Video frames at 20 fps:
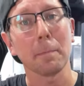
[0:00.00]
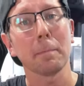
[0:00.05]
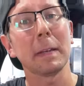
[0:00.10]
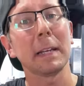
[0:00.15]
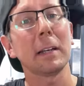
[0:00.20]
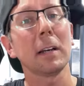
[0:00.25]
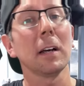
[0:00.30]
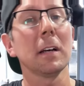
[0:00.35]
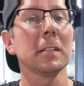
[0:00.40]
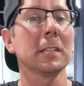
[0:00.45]

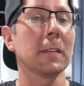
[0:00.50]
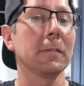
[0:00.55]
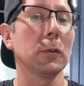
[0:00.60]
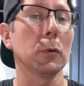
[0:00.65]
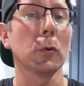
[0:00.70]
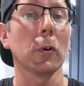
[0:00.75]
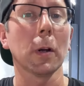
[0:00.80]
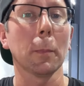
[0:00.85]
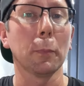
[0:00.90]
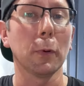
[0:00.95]
because if you
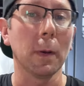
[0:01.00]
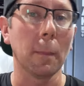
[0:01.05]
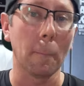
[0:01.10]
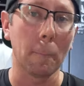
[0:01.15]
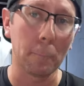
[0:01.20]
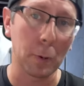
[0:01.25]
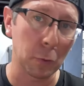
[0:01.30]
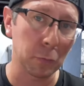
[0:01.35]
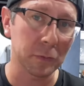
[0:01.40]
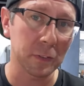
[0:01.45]
were going to put
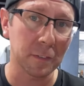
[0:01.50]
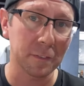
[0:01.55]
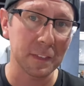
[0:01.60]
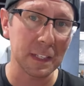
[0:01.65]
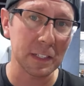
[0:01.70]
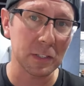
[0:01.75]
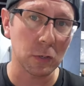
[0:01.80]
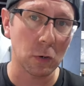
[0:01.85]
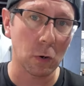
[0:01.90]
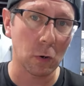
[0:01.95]
both of
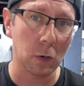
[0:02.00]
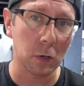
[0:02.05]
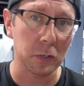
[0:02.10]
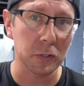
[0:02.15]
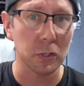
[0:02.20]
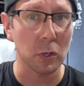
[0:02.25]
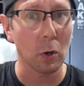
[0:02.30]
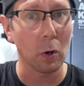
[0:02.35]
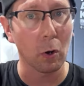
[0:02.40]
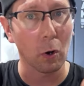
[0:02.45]
these cars